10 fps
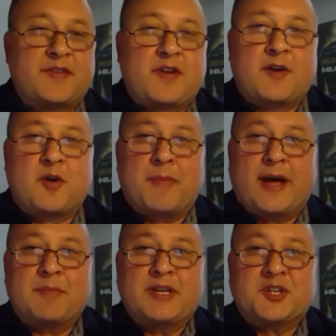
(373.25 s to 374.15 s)
y'all don't
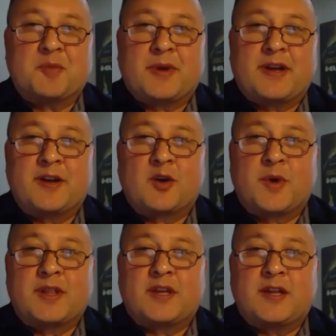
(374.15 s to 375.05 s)
mind me jumping in here
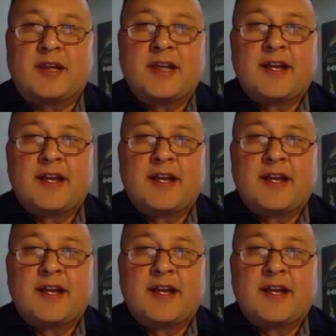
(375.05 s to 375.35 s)
with you.